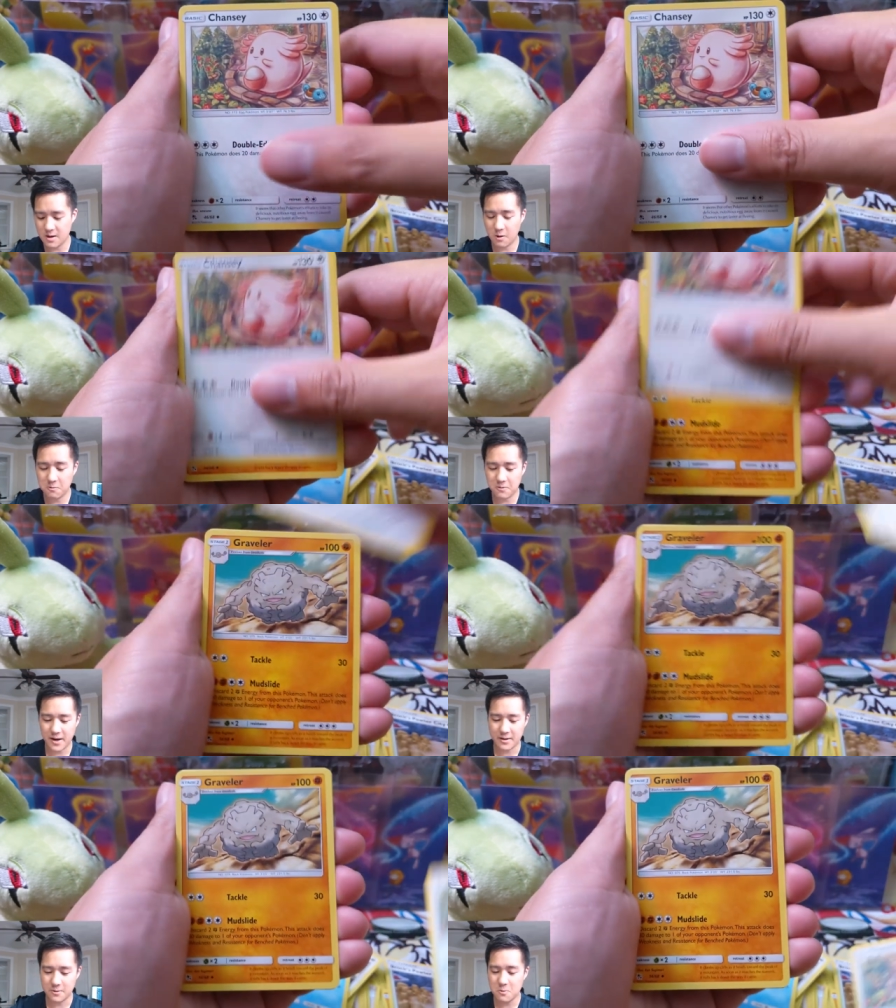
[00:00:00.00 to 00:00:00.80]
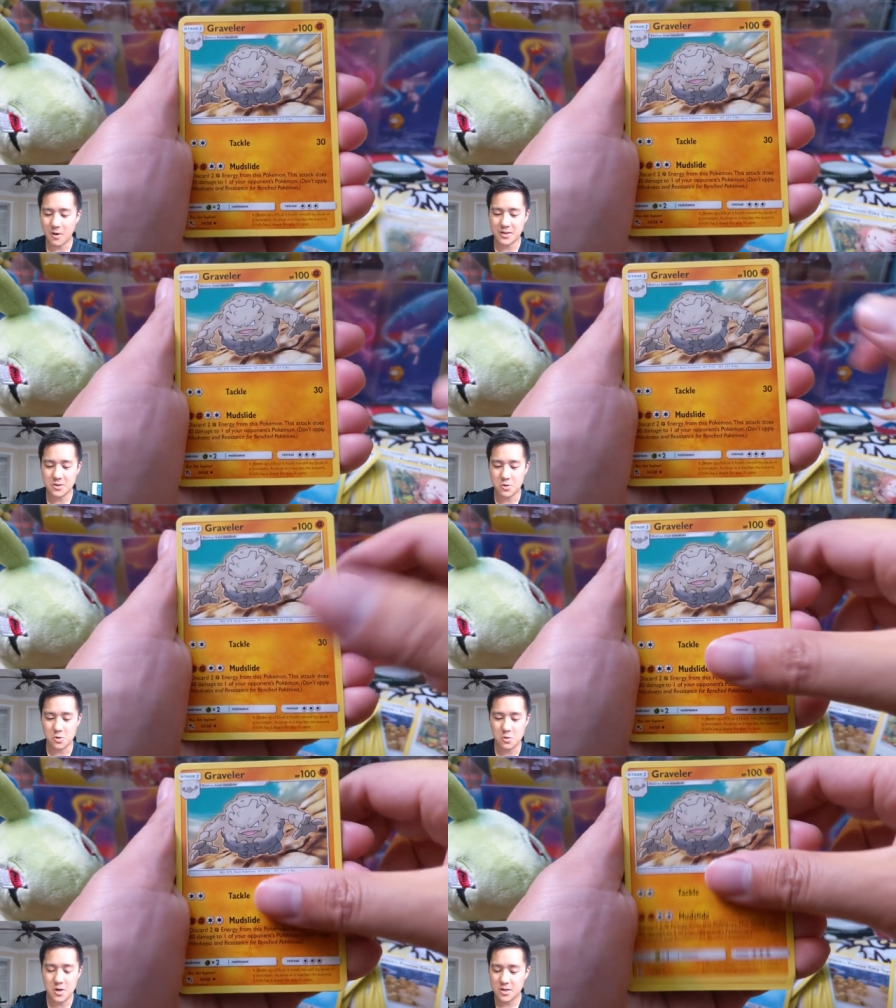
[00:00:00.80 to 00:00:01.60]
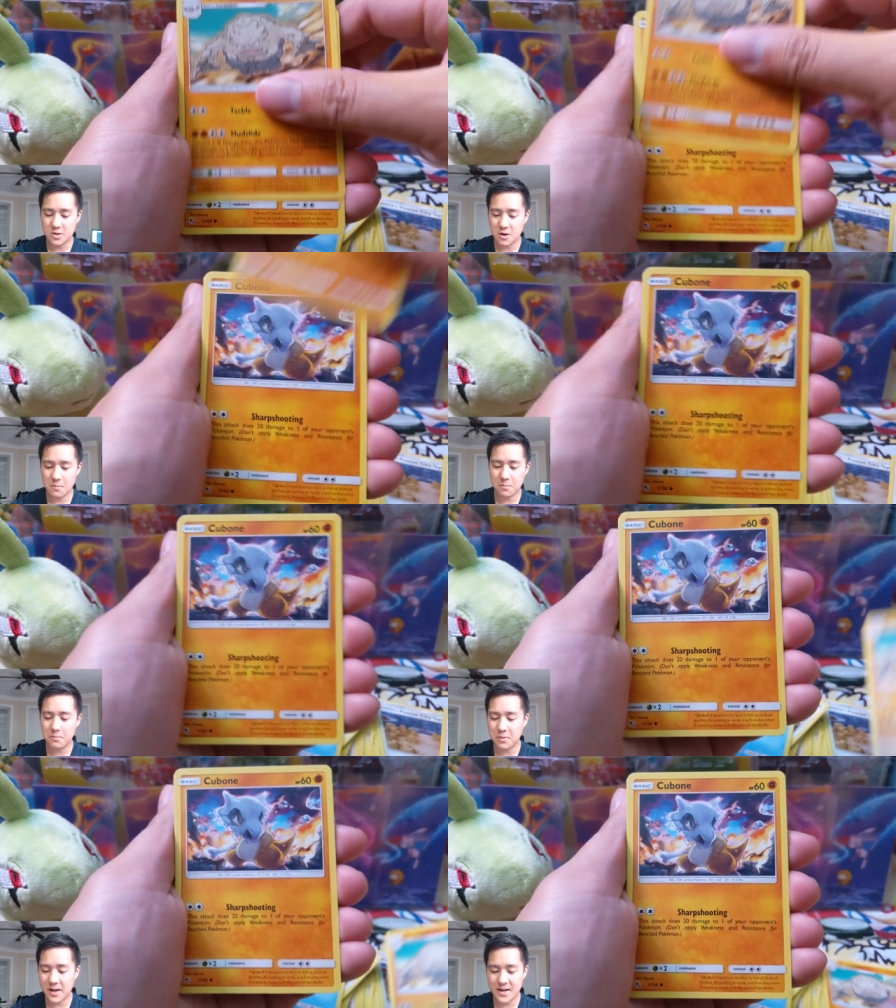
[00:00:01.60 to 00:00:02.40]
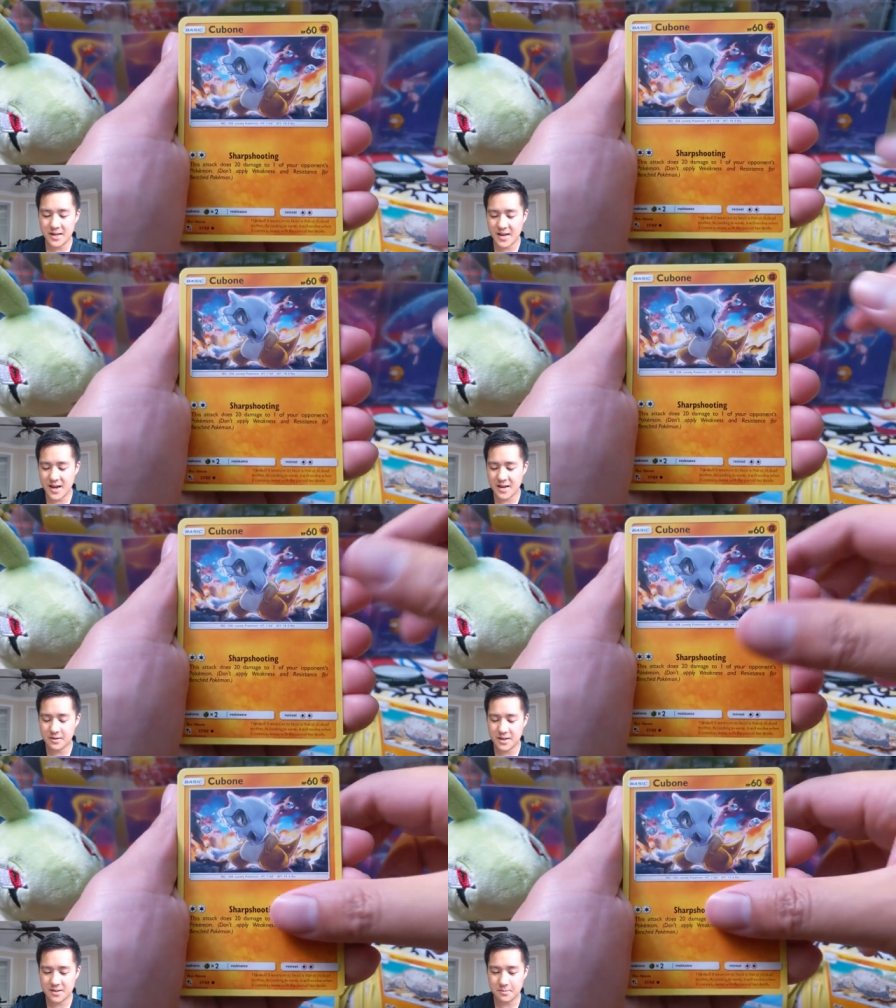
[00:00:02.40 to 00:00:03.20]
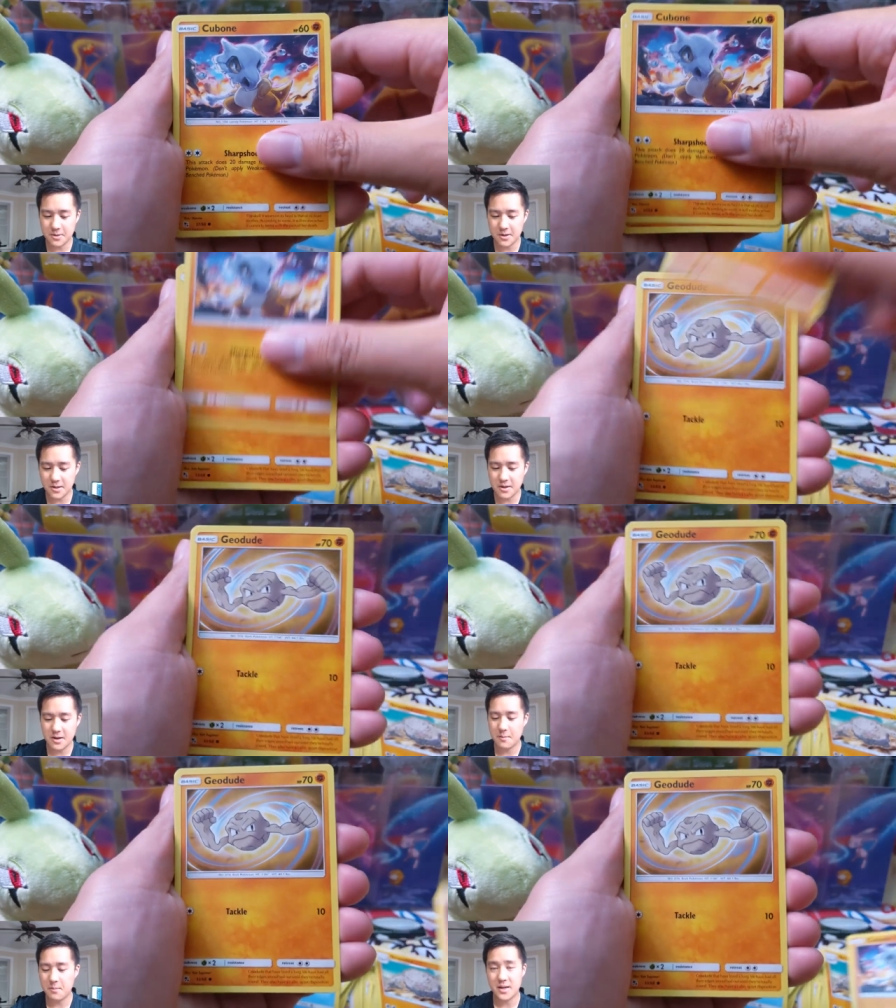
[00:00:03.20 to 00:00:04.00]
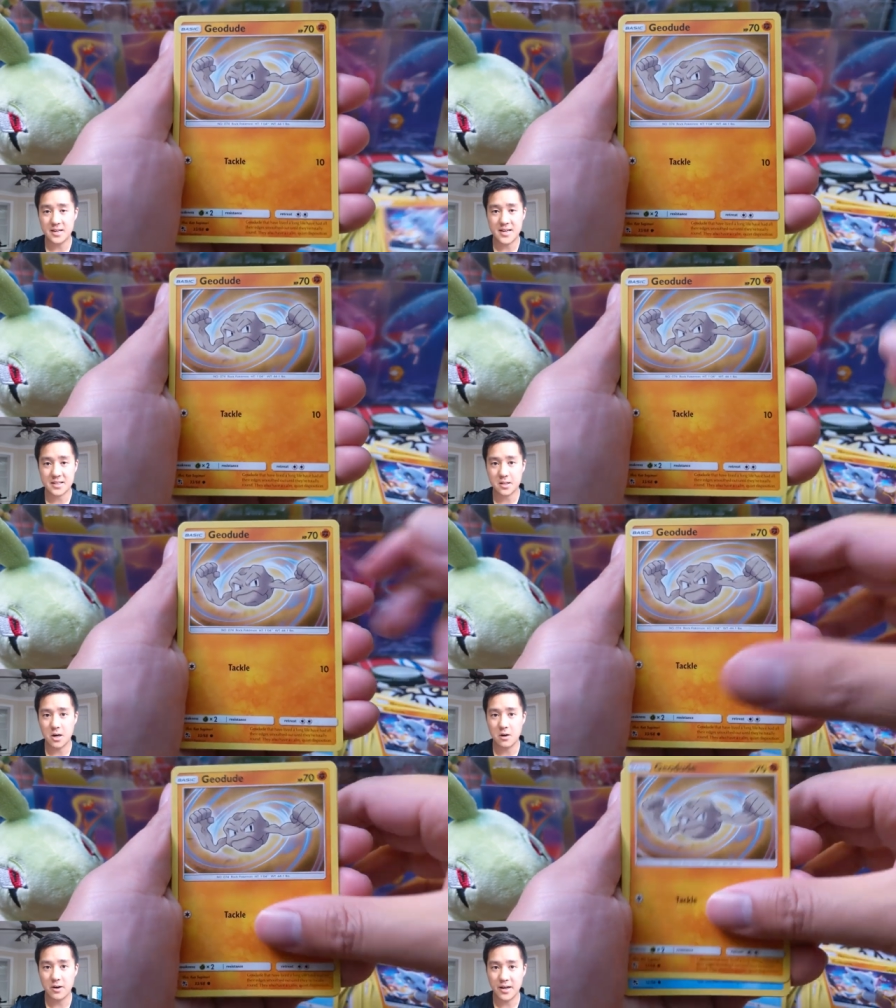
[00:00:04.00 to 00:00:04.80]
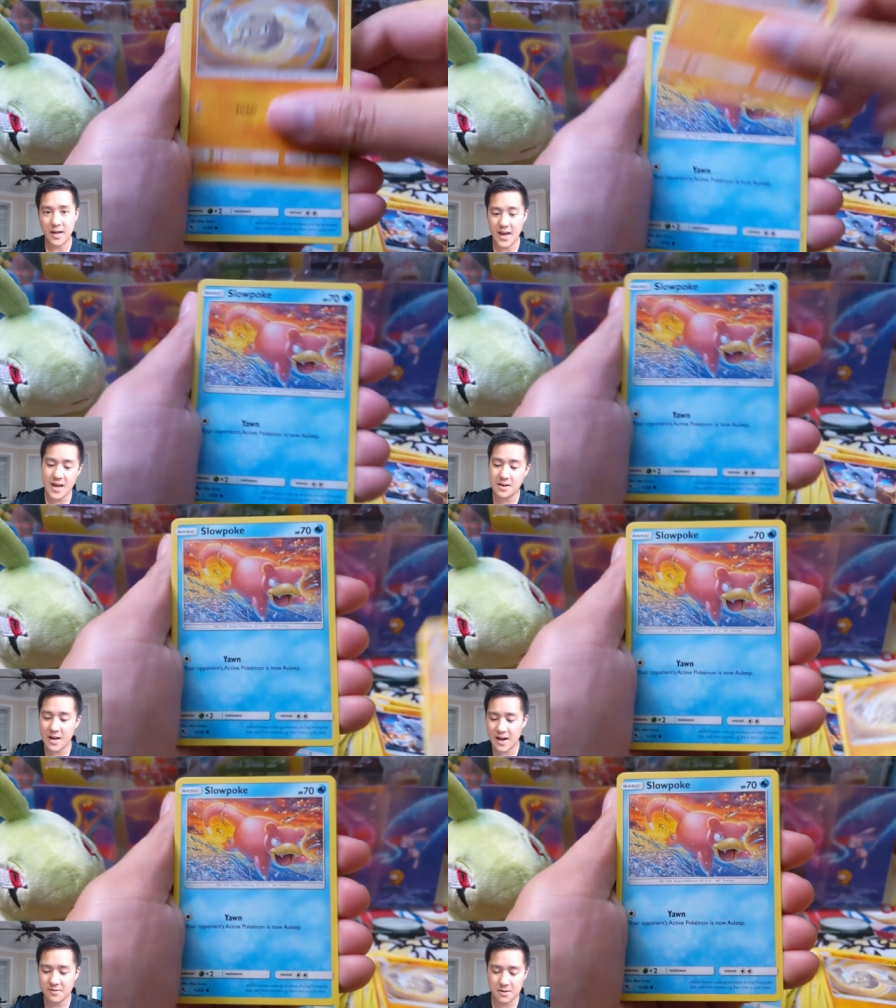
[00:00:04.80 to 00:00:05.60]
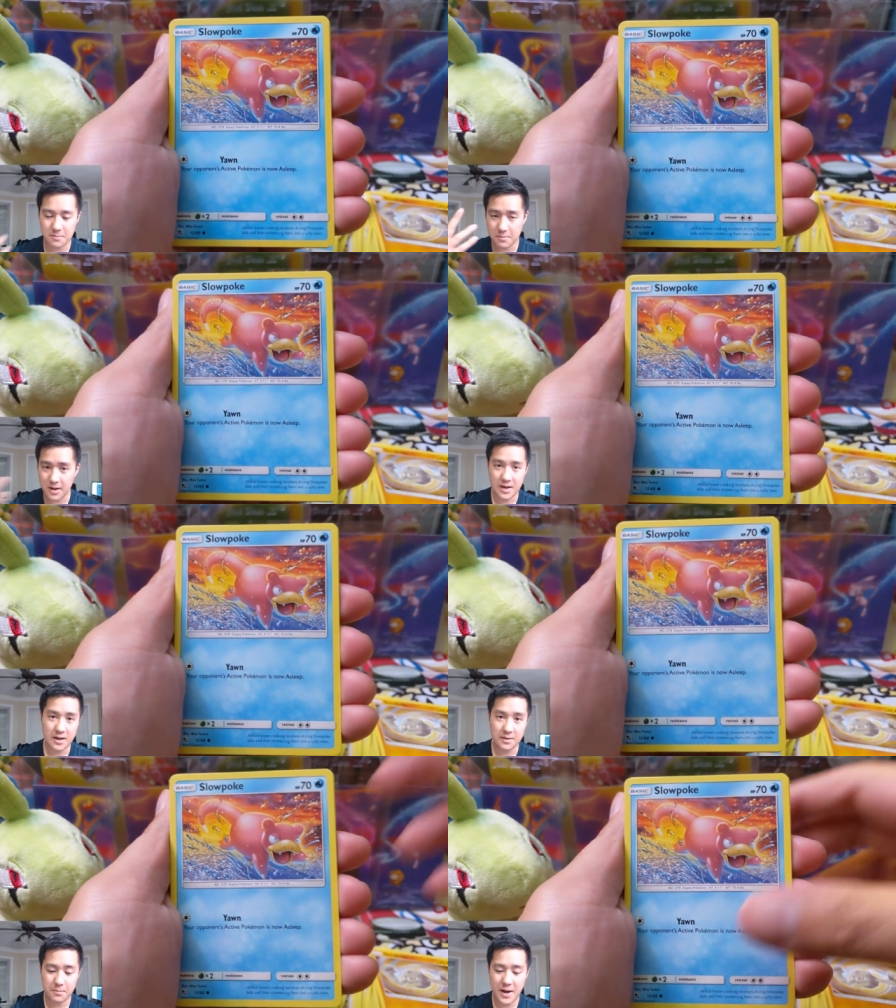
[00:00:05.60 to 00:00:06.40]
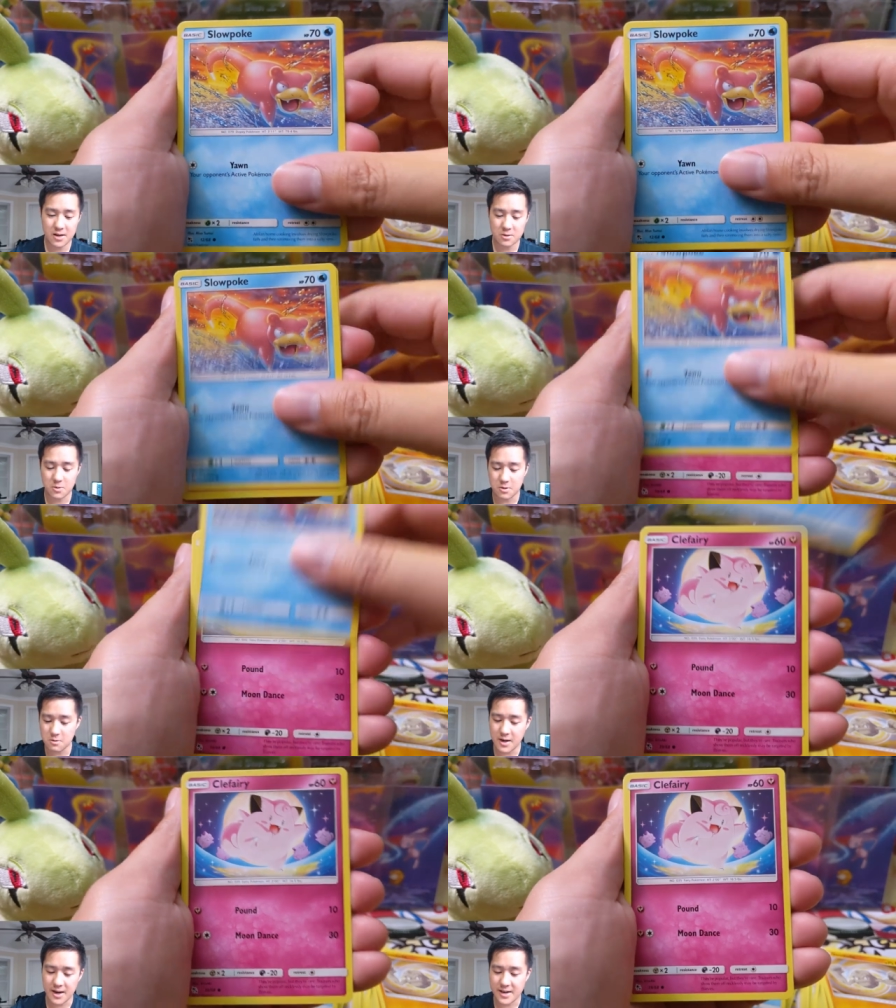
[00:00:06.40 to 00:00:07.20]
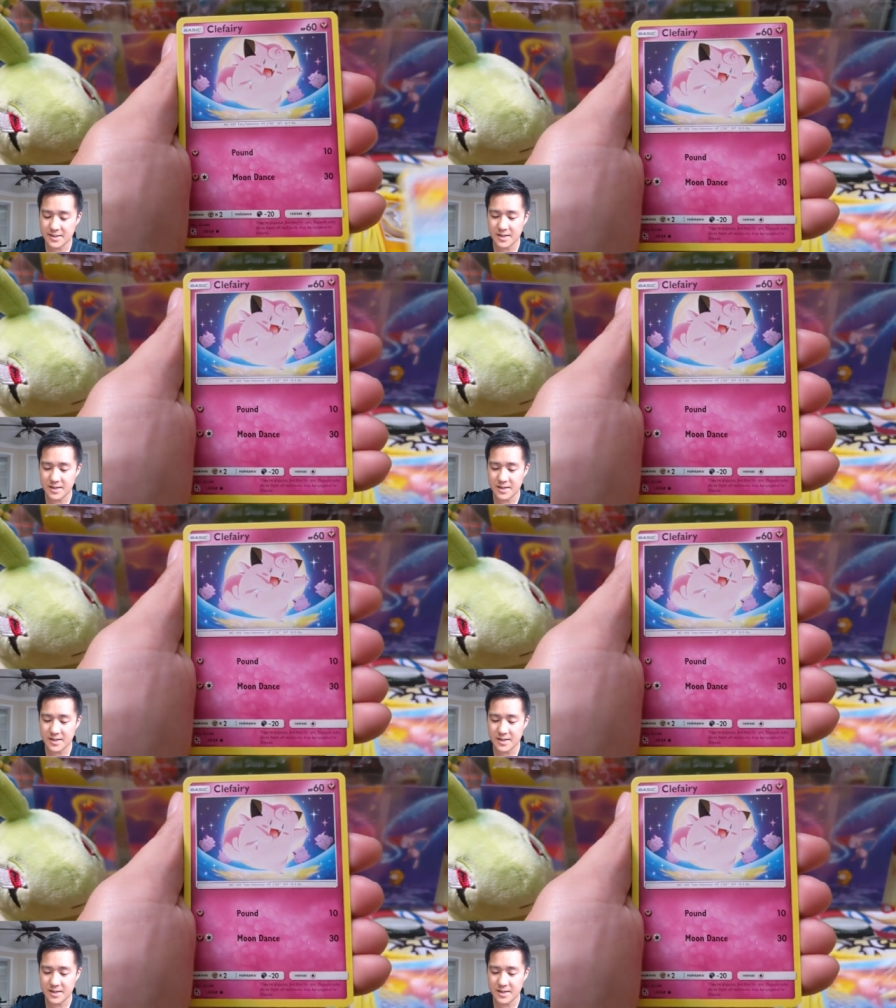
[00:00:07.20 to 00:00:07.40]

hopefully I do want to start playing again, get some good meta decks going, and have some battles with you guys.